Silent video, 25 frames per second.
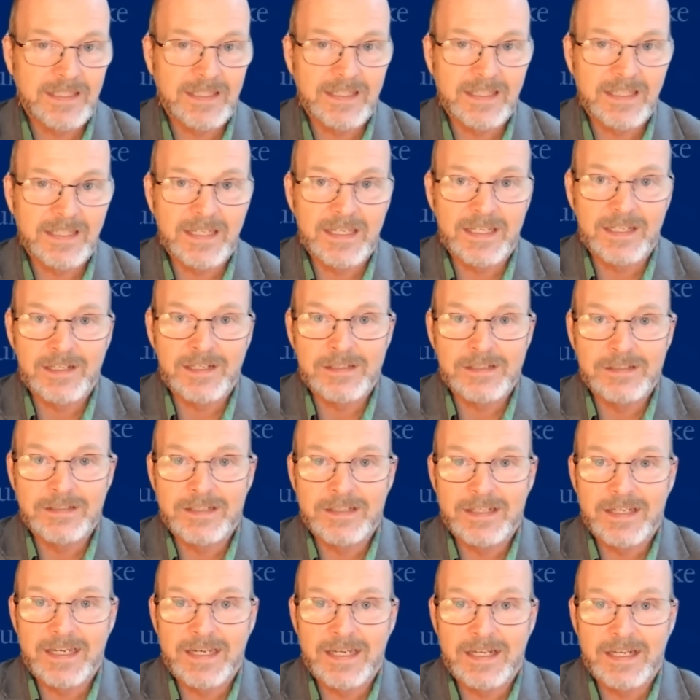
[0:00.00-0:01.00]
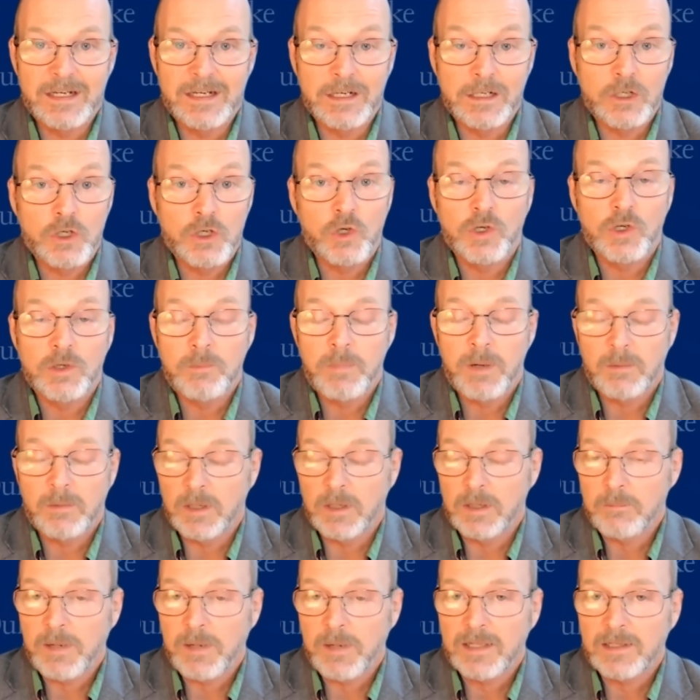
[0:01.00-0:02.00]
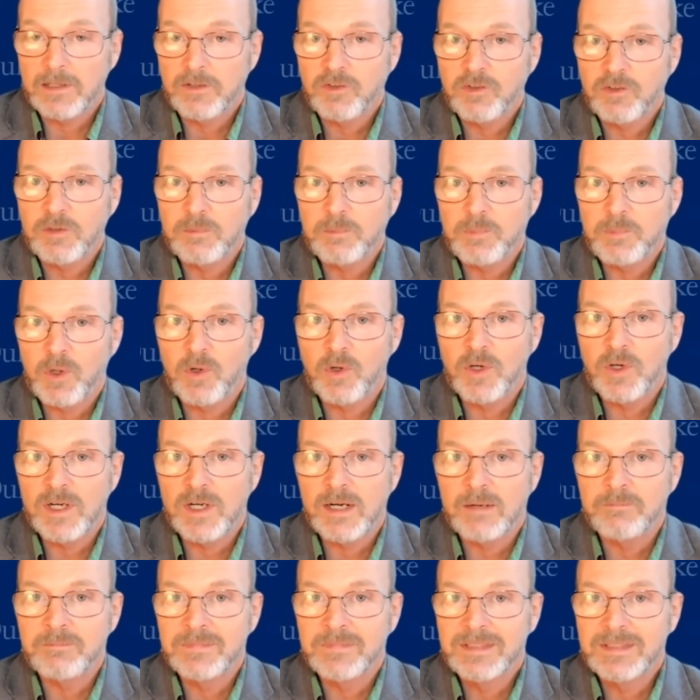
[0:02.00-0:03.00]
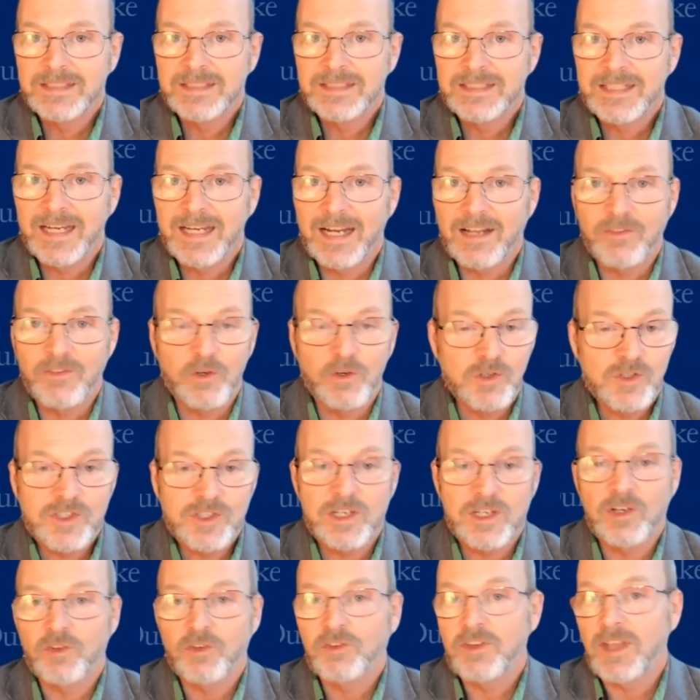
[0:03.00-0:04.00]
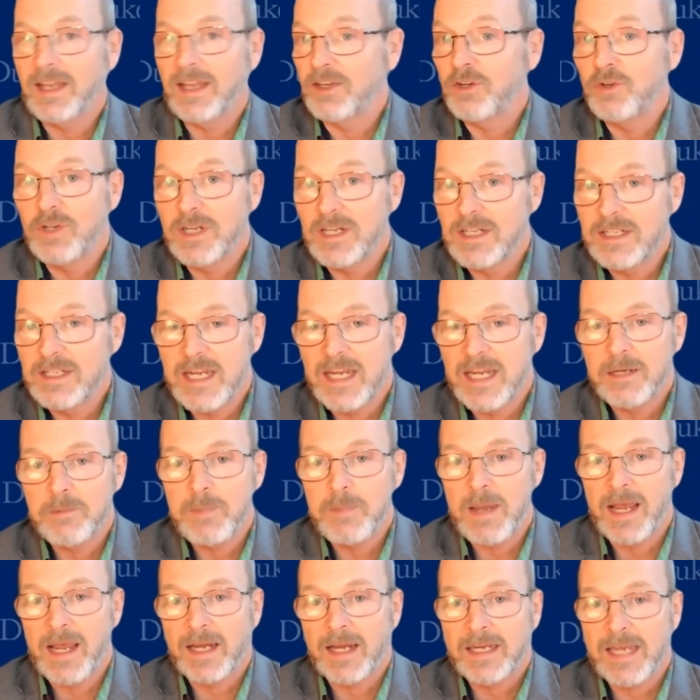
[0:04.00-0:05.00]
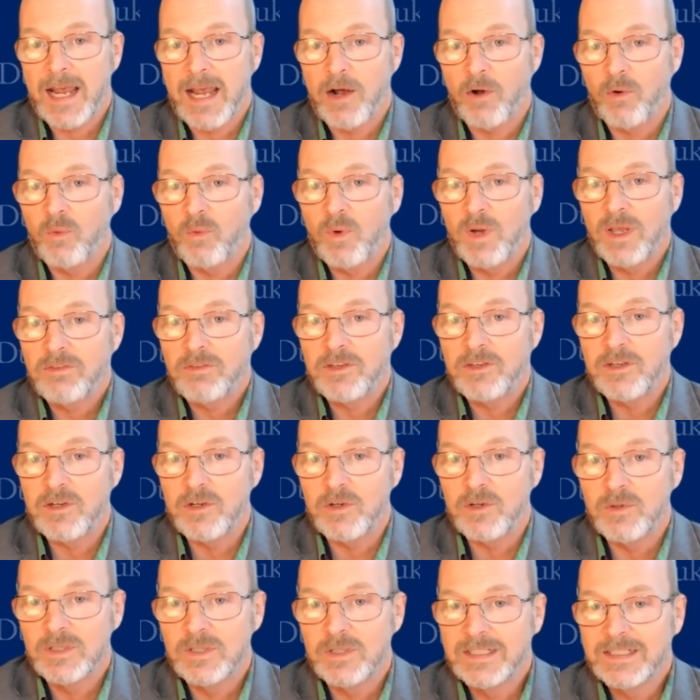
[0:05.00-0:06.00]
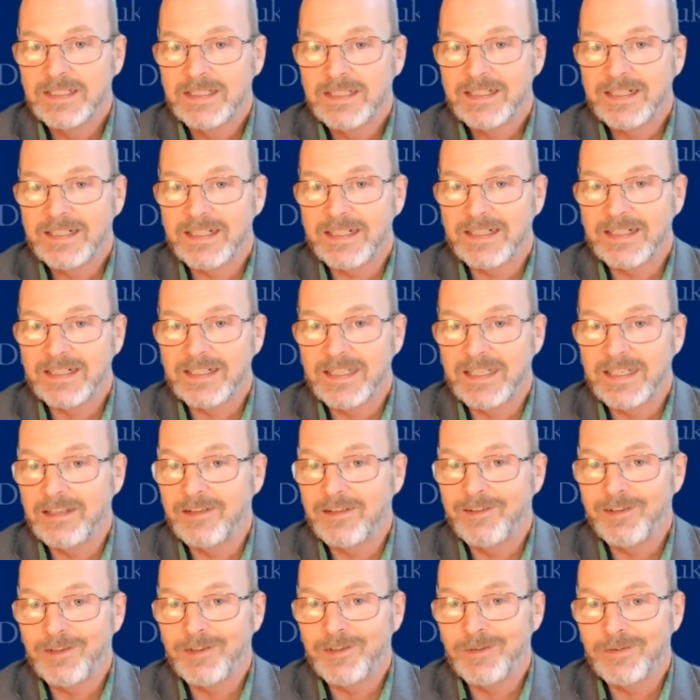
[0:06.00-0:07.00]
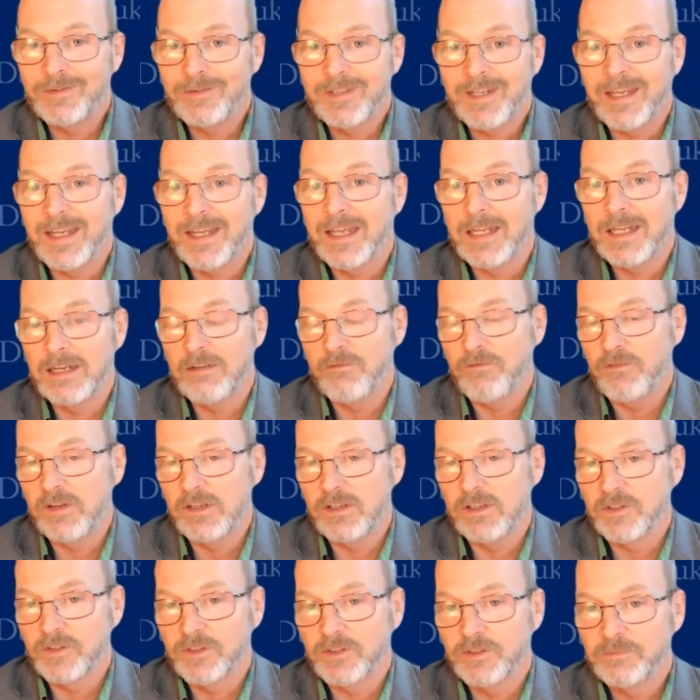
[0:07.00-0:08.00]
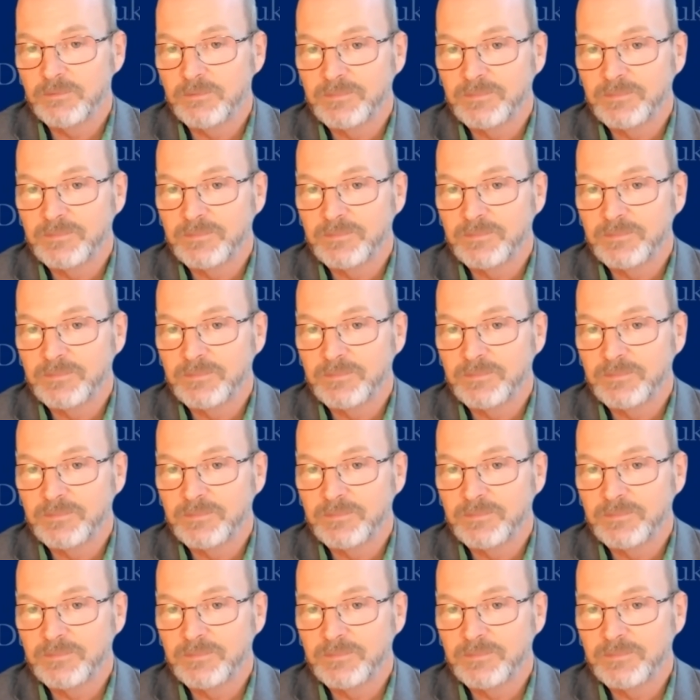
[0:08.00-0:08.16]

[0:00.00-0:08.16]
in a good public policy program, and they're skills that you can take back out with you into any field.